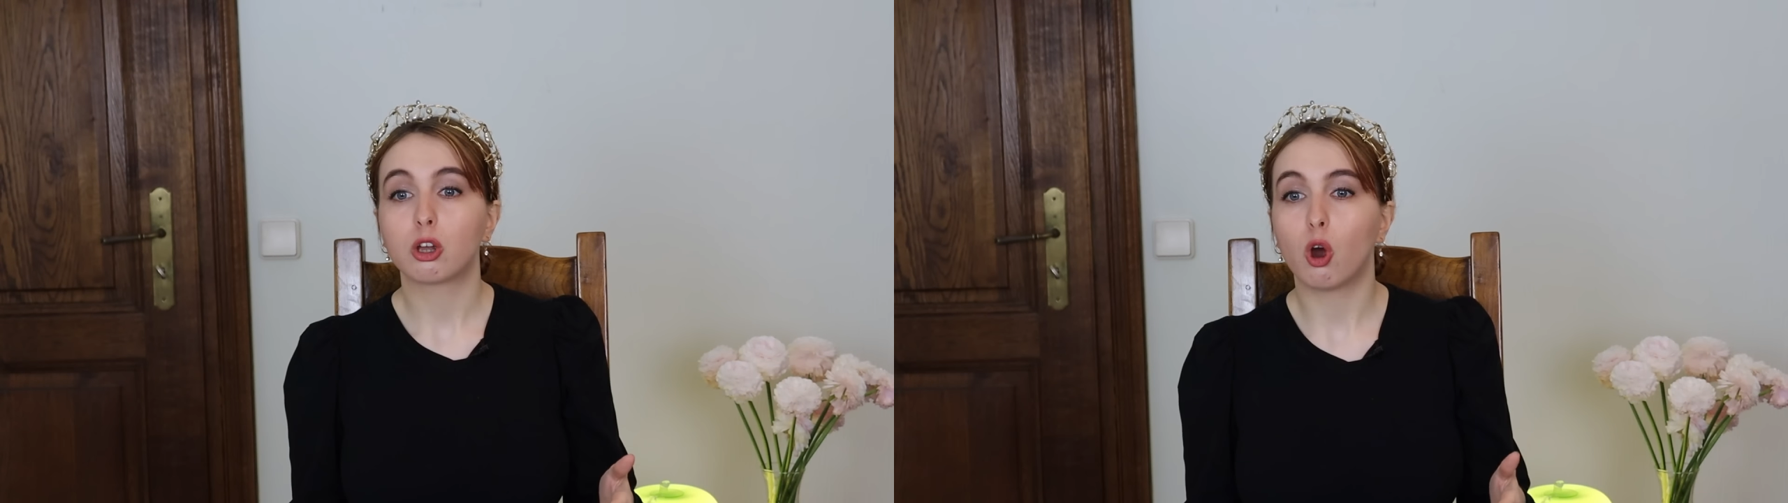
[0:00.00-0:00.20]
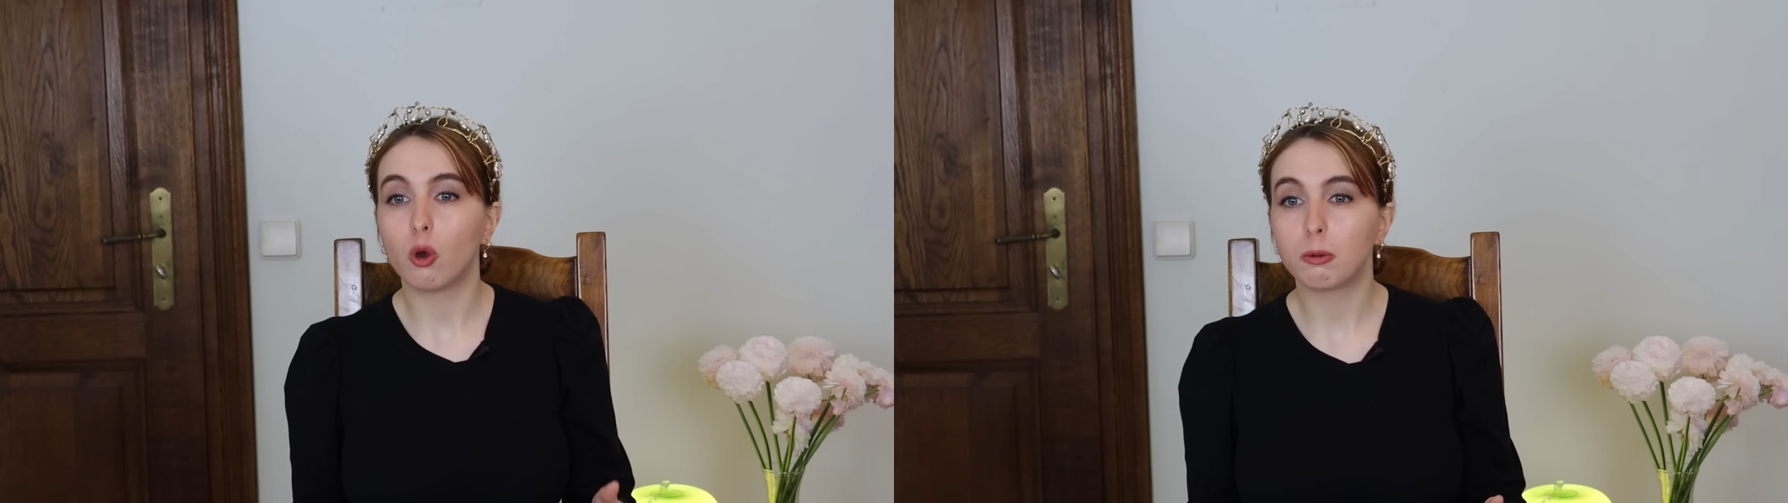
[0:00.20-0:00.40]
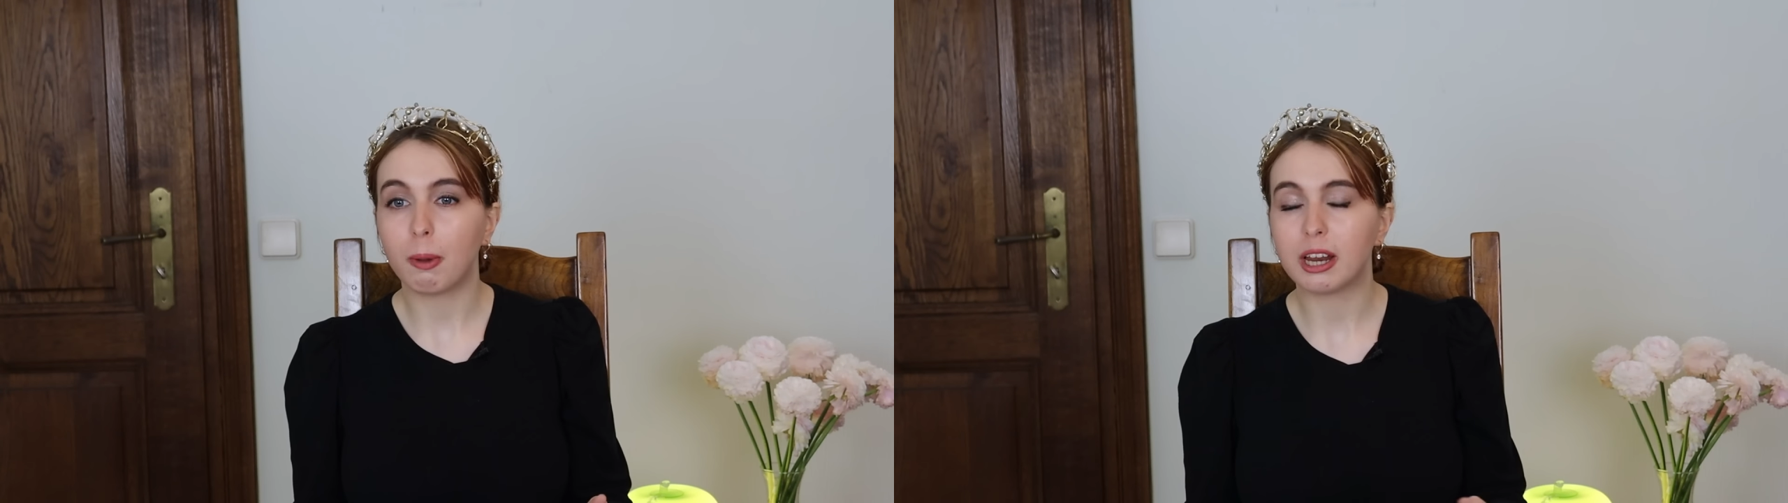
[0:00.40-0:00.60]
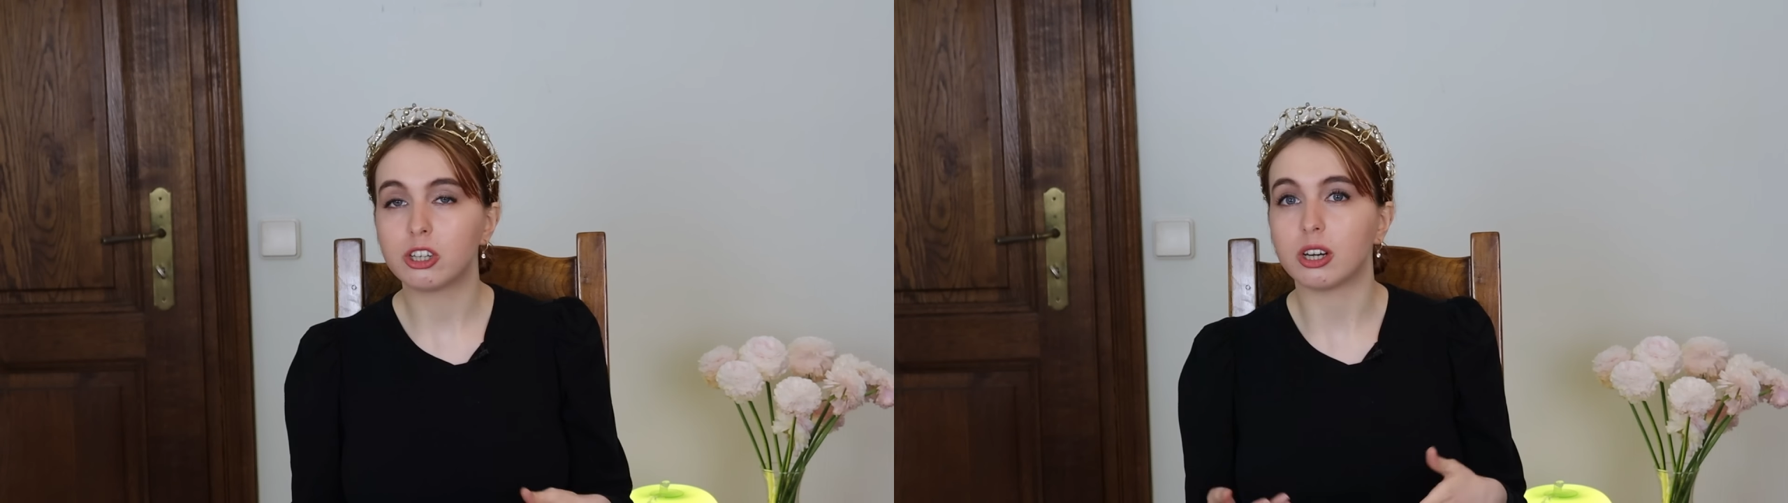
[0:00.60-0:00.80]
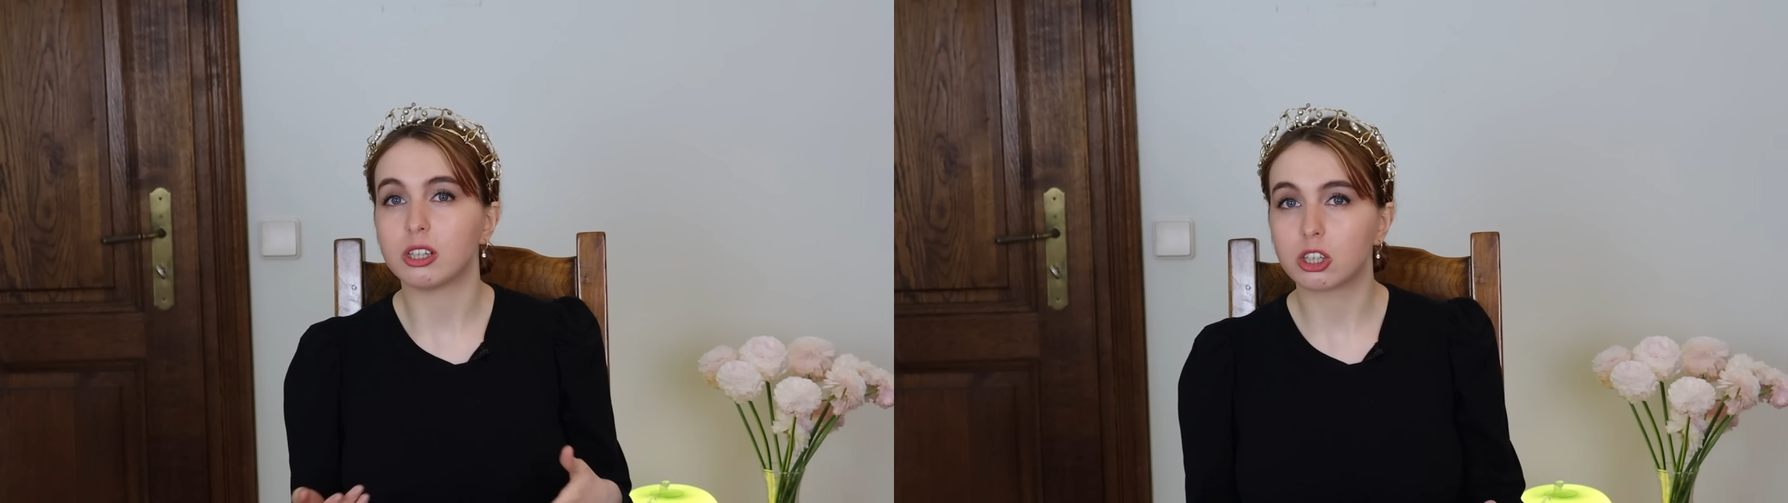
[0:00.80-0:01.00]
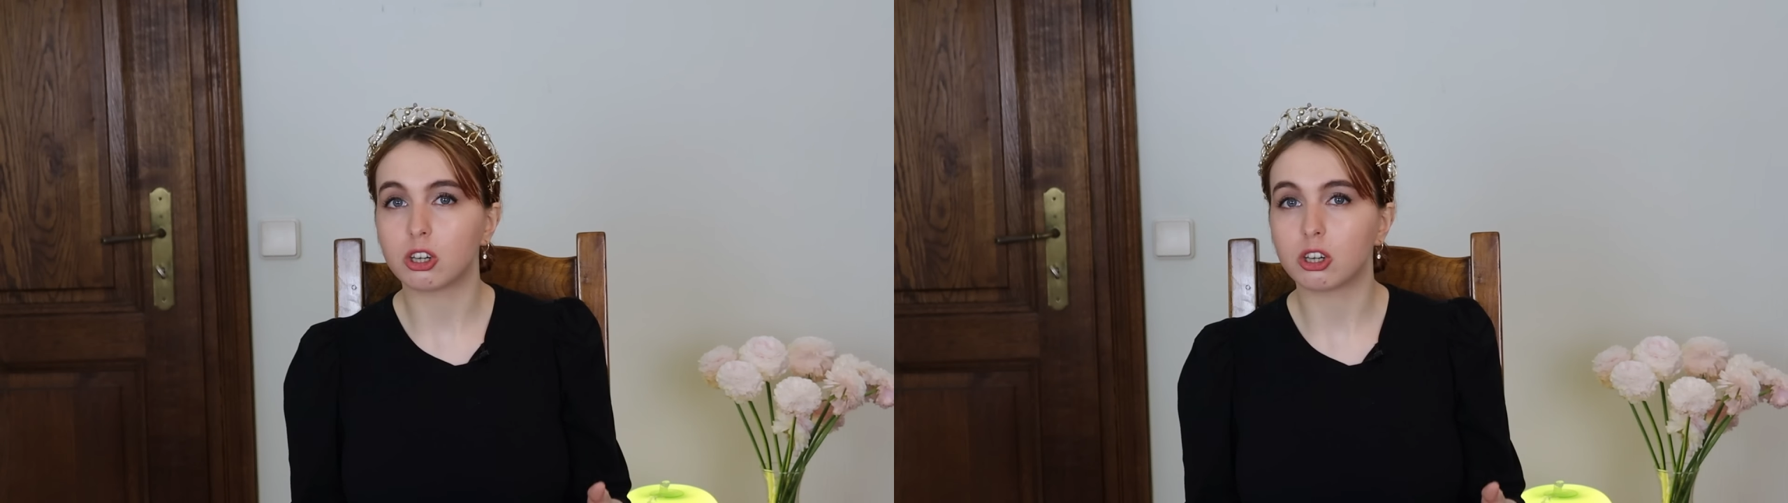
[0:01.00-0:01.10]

codependent, and